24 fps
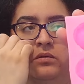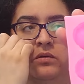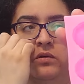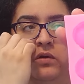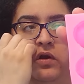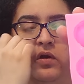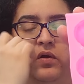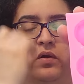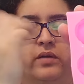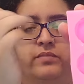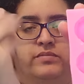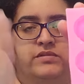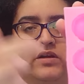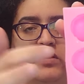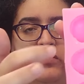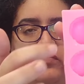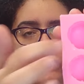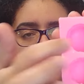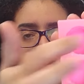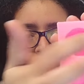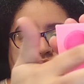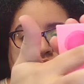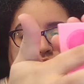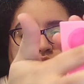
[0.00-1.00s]
No, I'm sorry,
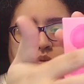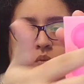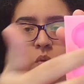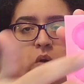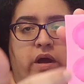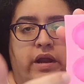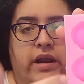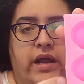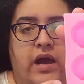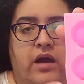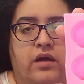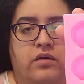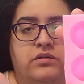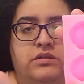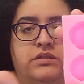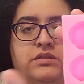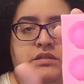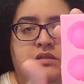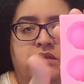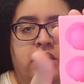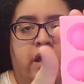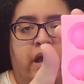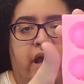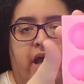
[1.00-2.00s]
for two is one
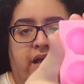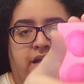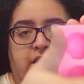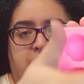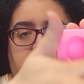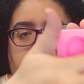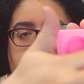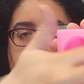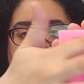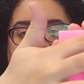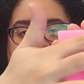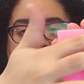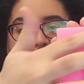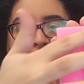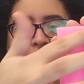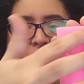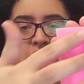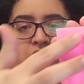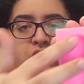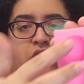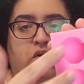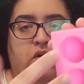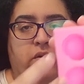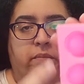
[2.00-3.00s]
ounce. And it's going to be a
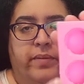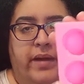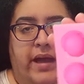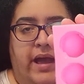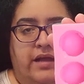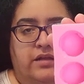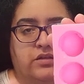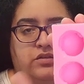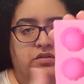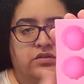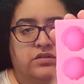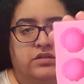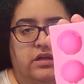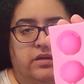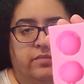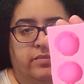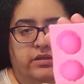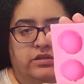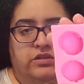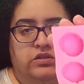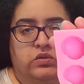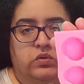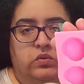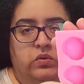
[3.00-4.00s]
four pack, so it's going to
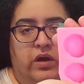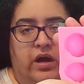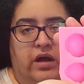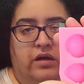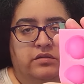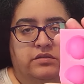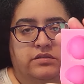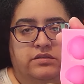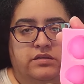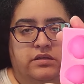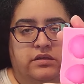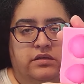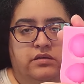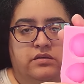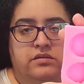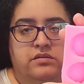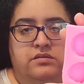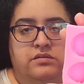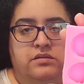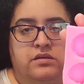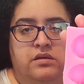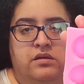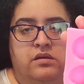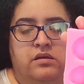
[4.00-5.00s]
be two ounces.
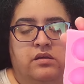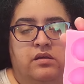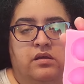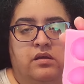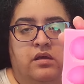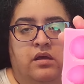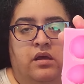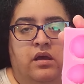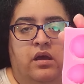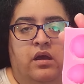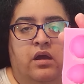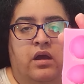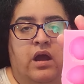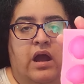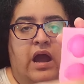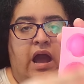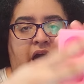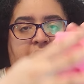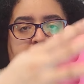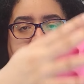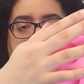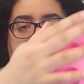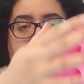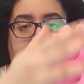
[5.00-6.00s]

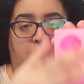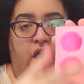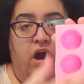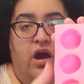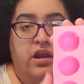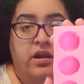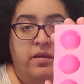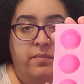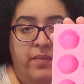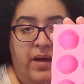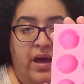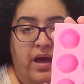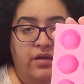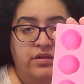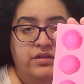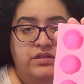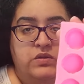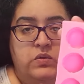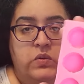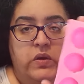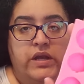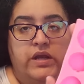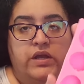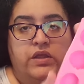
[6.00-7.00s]
I thought about
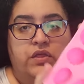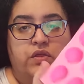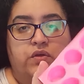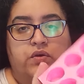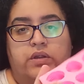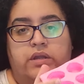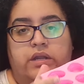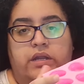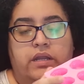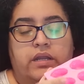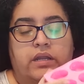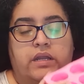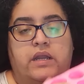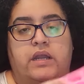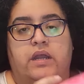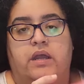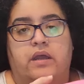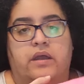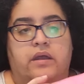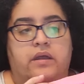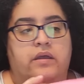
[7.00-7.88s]
doing three,